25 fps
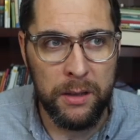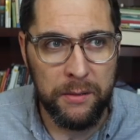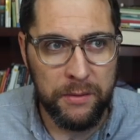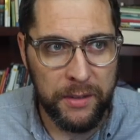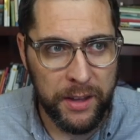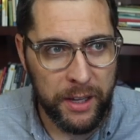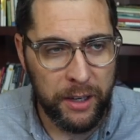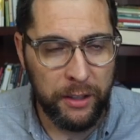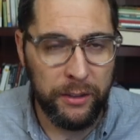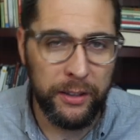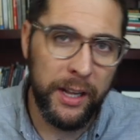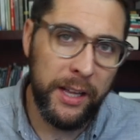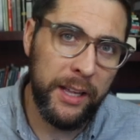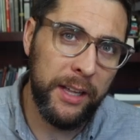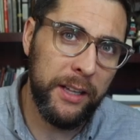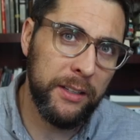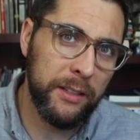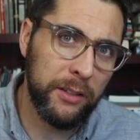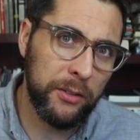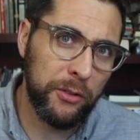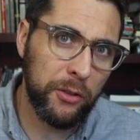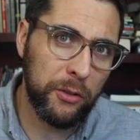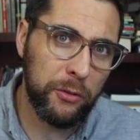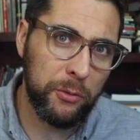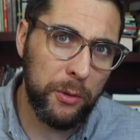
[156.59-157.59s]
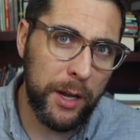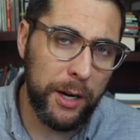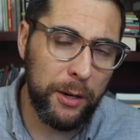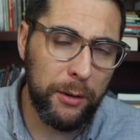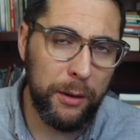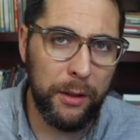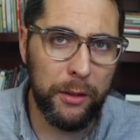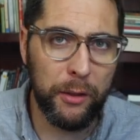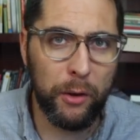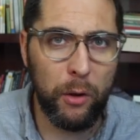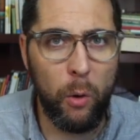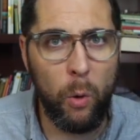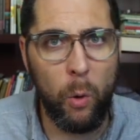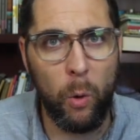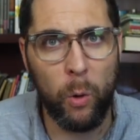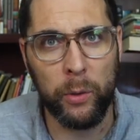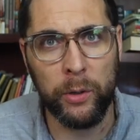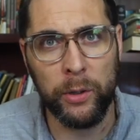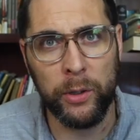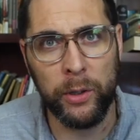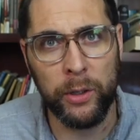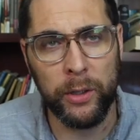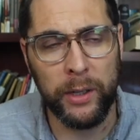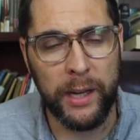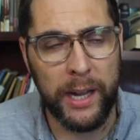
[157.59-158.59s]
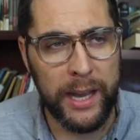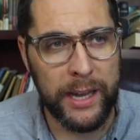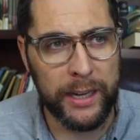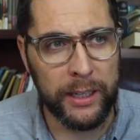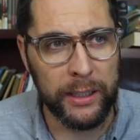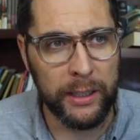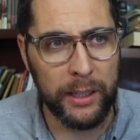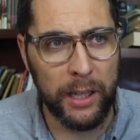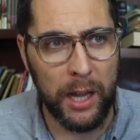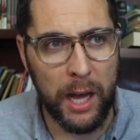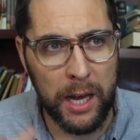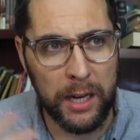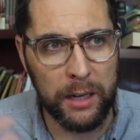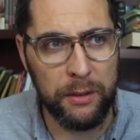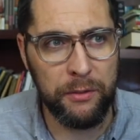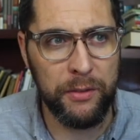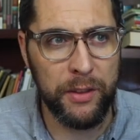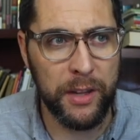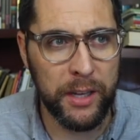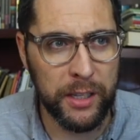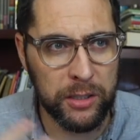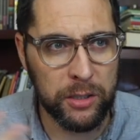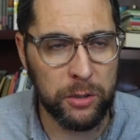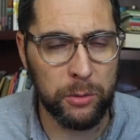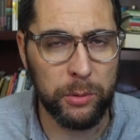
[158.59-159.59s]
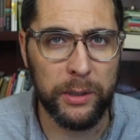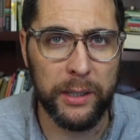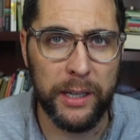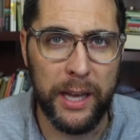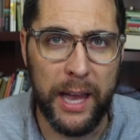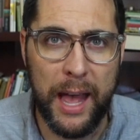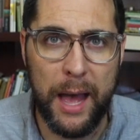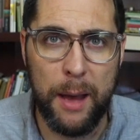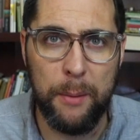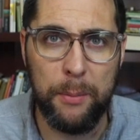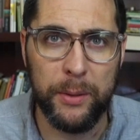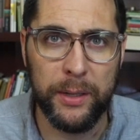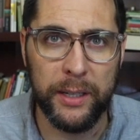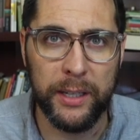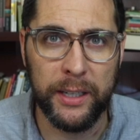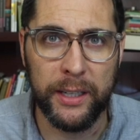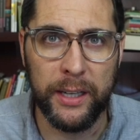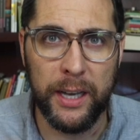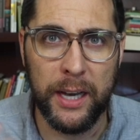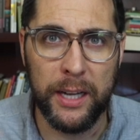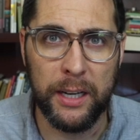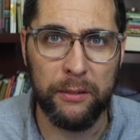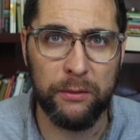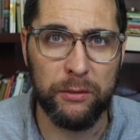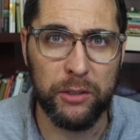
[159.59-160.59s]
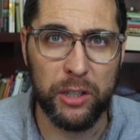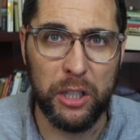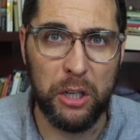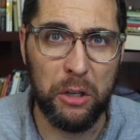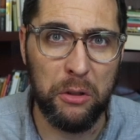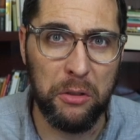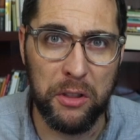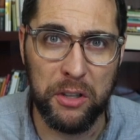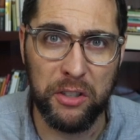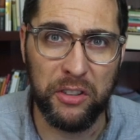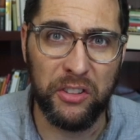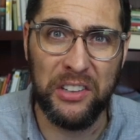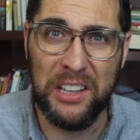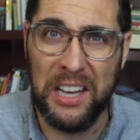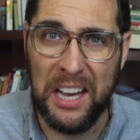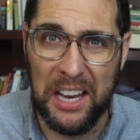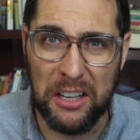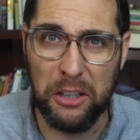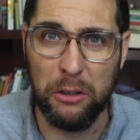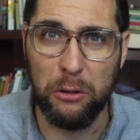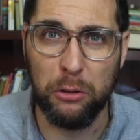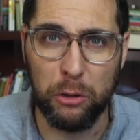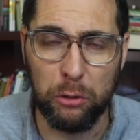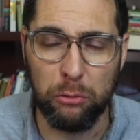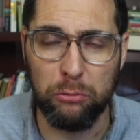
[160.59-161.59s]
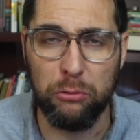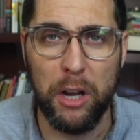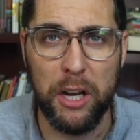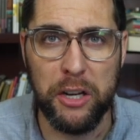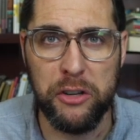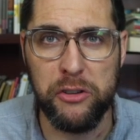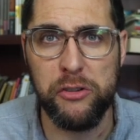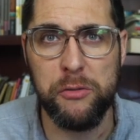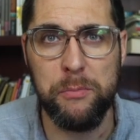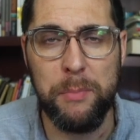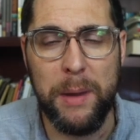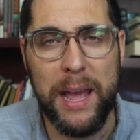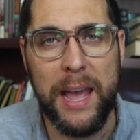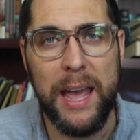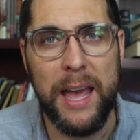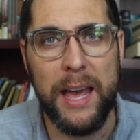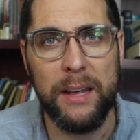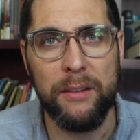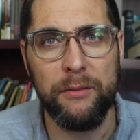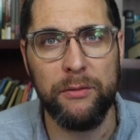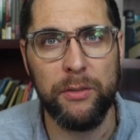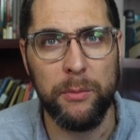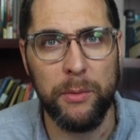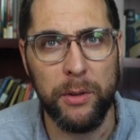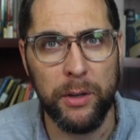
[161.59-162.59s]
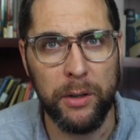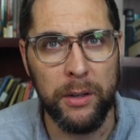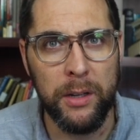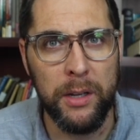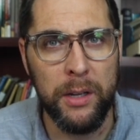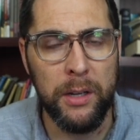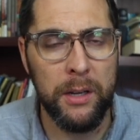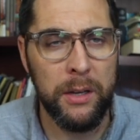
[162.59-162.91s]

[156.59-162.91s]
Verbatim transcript: the internet is just right around the corner and a lot of things are really happening kind of you know the seattle grunge band from the